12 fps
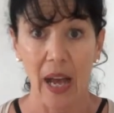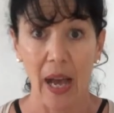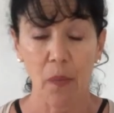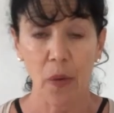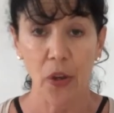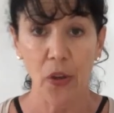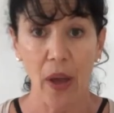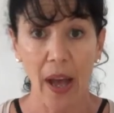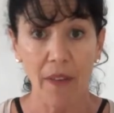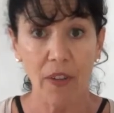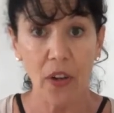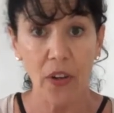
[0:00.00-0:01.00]
And when you
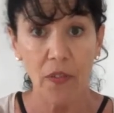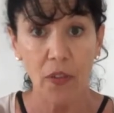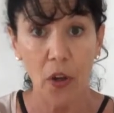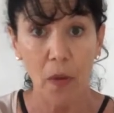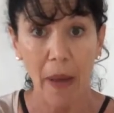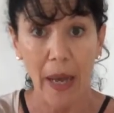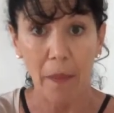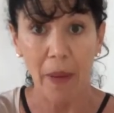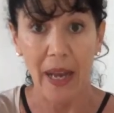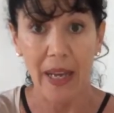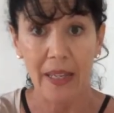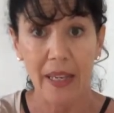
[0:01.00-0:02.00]
have a lot of low back
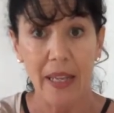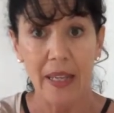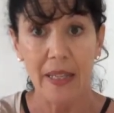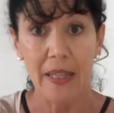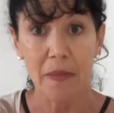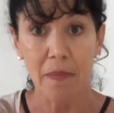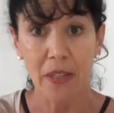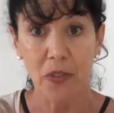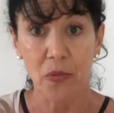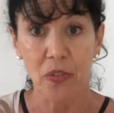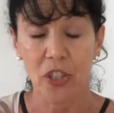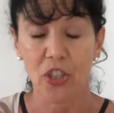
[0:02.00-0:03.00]
pain, these
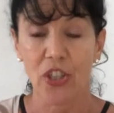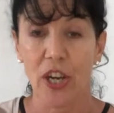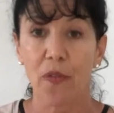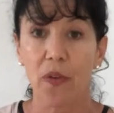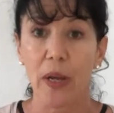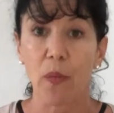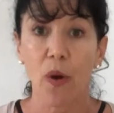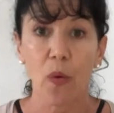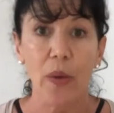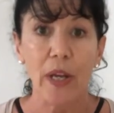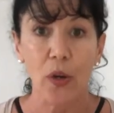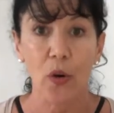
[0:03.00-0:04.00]
muscles are generally what
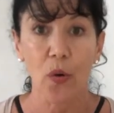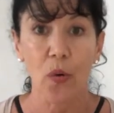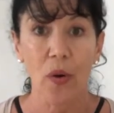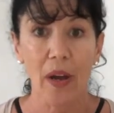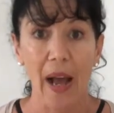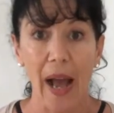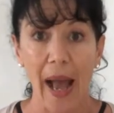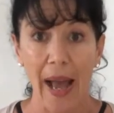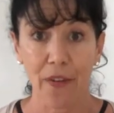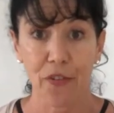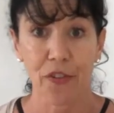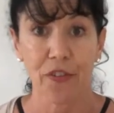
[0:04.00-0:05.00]
we call
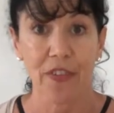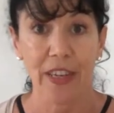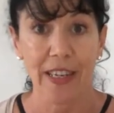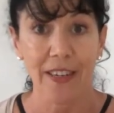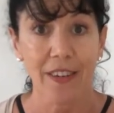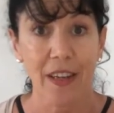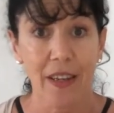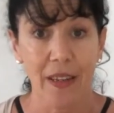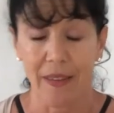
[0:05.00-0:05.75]
atrophied,